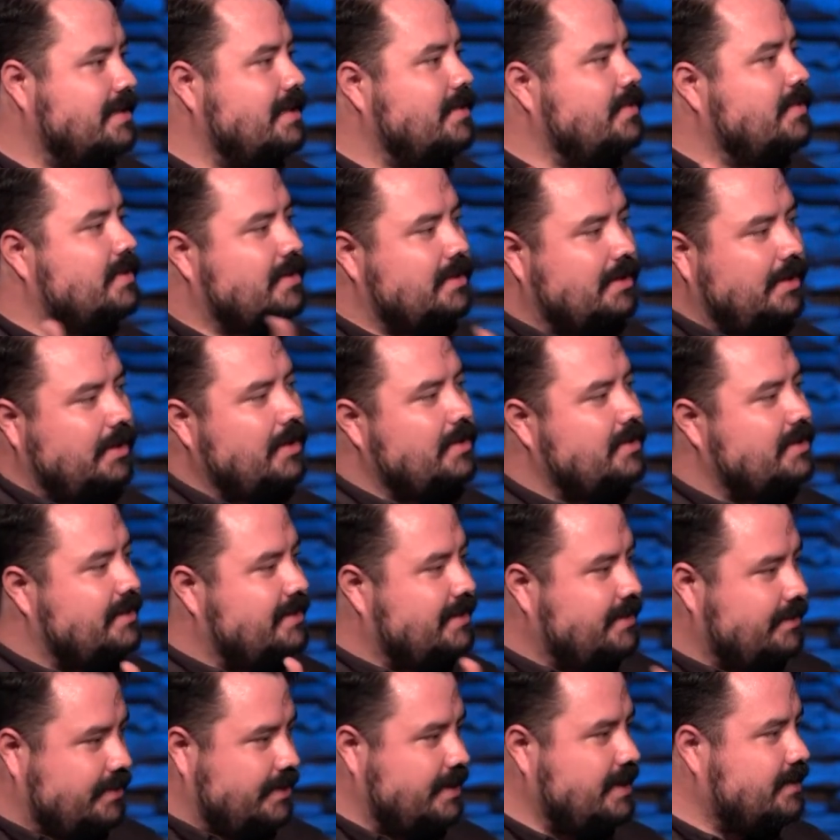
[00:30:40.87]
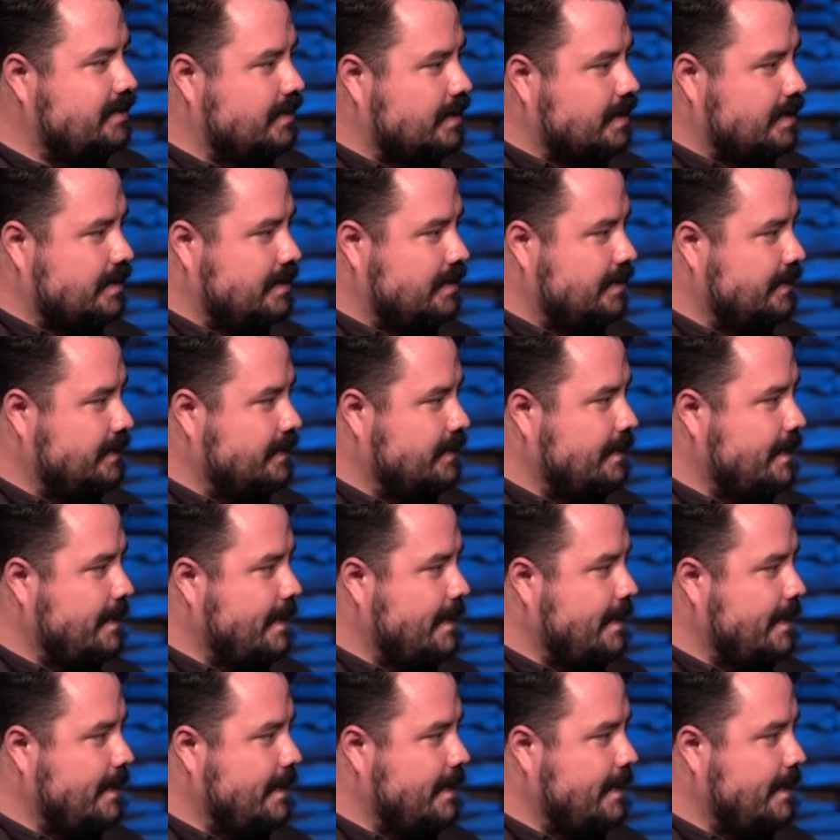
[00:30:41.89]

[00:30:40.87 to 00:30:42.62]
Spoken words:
he was close to Jesus.